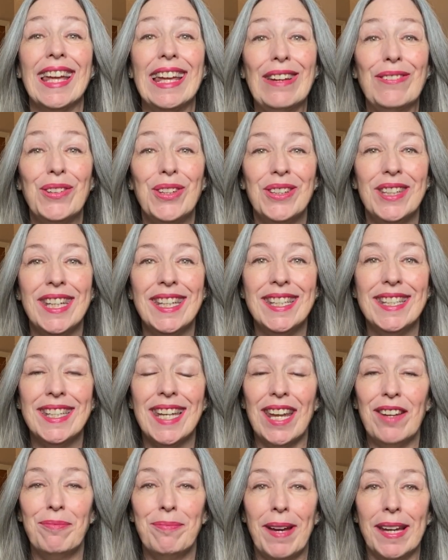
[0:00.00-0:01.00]
If you need to
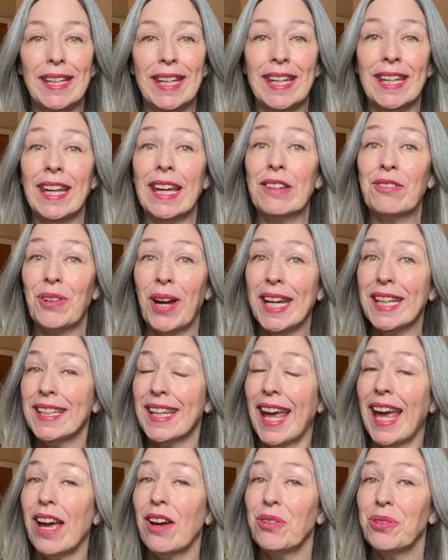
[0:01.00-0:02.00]
save money, and right
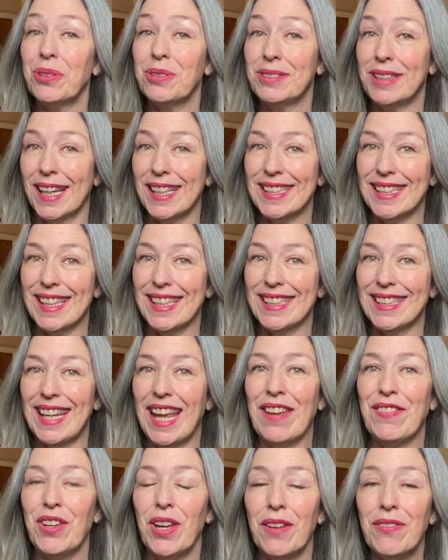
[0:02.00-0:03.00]
now, who doesn't,
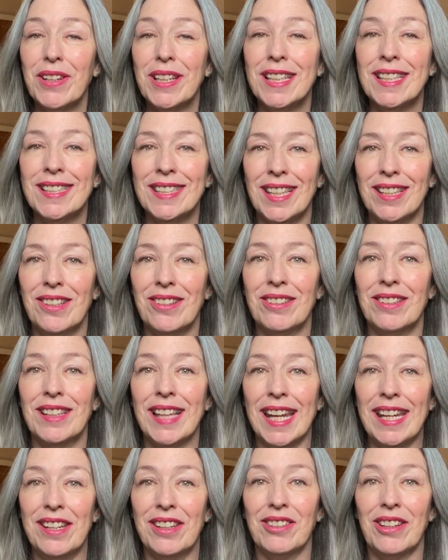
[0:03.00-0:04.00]
have you ever considered
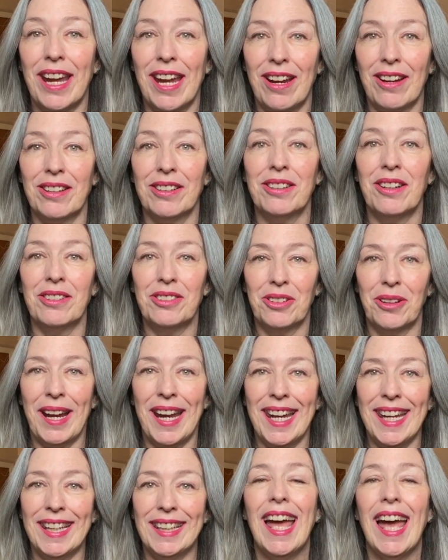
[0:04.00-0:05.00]
letting your hair go
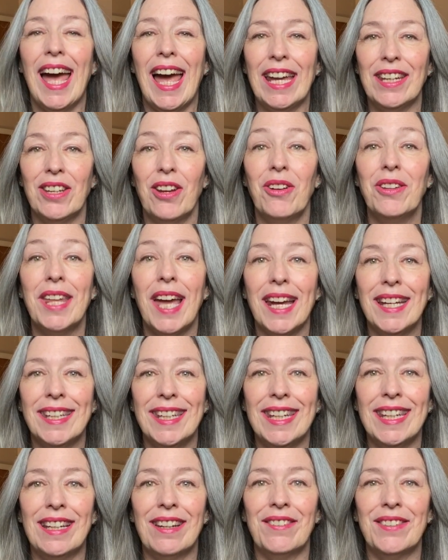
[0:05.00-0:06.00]
gray? I know the
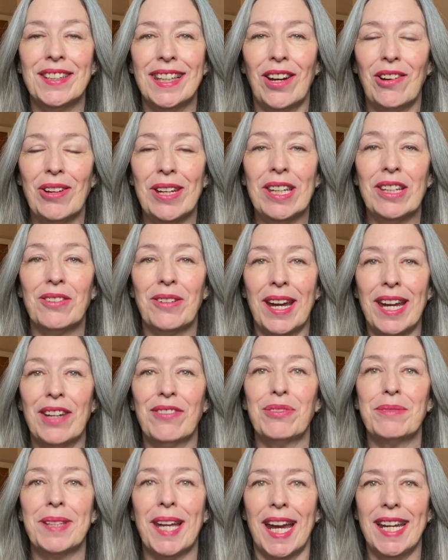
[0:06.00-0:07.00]
idea of going gray
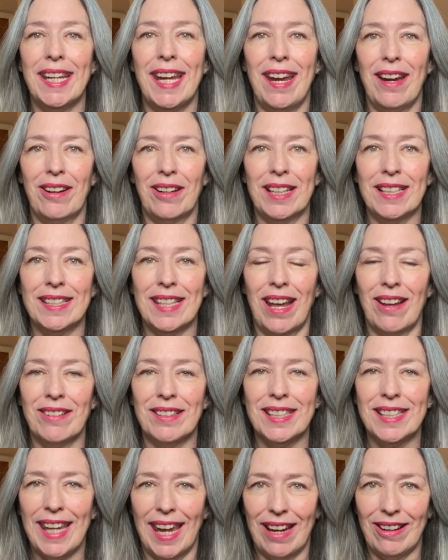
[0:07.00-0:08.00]
from dyed hair can sound
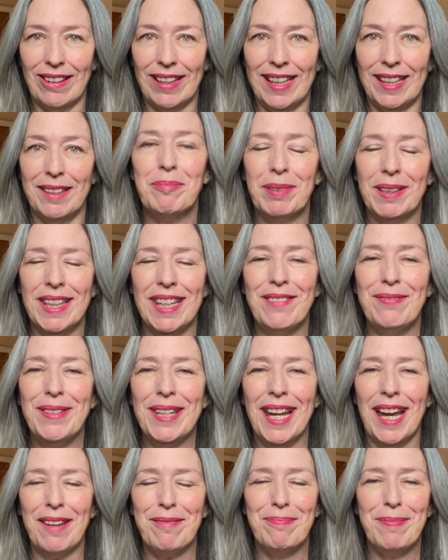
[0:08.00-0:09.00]
scary. Believe me,
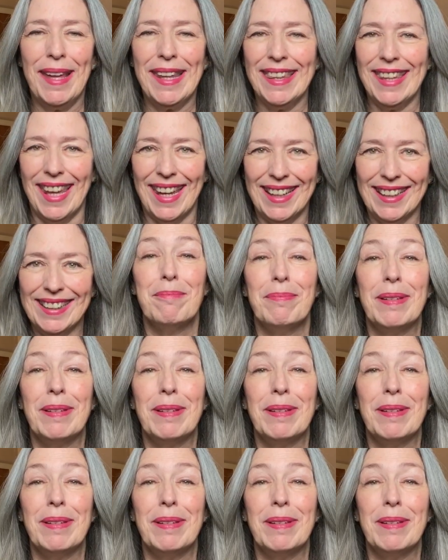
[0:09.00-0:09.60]
I've been there.